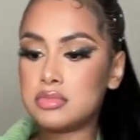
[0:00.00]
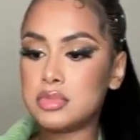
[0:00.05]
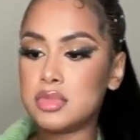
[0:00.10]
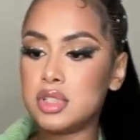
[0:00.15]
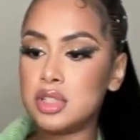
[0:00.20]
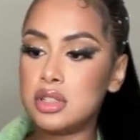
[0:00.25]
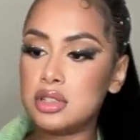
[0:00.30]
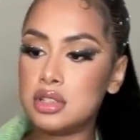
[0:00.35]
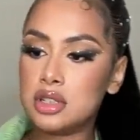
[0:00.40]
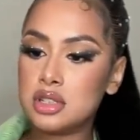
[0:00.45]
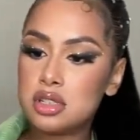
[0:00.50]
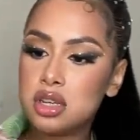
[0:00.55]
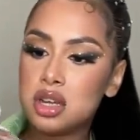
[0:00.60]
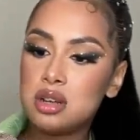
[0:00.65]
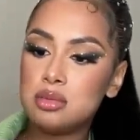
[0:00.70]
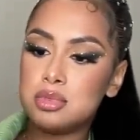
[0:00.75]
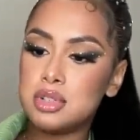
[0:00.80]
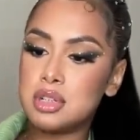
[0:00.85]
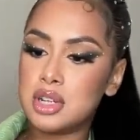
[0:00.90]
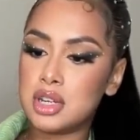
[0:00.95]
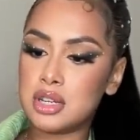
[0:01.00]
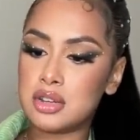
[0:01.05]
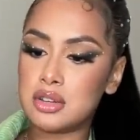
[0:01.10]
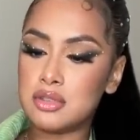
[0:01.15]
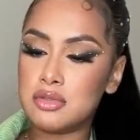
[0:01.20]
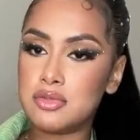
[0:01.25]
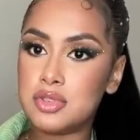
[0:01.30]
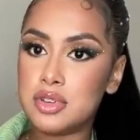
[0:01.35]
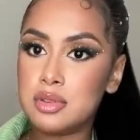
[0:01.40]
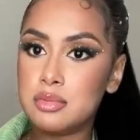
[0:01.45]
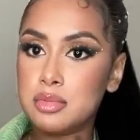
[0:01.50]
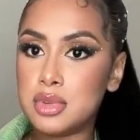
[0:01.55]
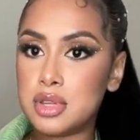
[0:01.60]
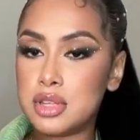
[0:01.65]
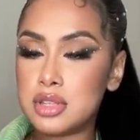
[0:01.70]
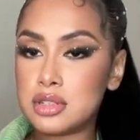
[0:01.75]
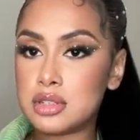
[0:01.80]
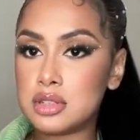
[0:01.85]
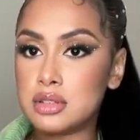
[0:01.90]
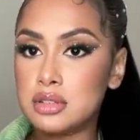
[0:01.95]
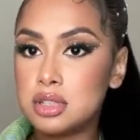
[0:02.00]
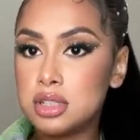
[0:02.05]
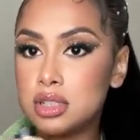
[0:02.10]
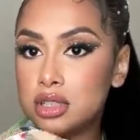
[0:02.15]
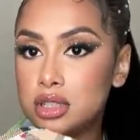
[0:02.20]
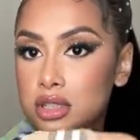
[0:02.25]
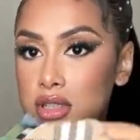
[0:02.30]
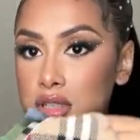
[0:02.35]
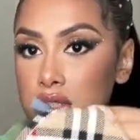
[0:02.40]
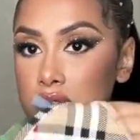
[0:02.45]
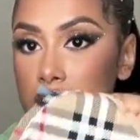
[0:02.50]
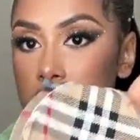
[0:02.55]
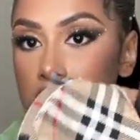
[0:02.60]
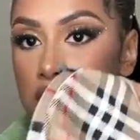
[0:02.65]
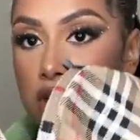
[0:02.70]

yeah, the top look like it'll fit me. So this is the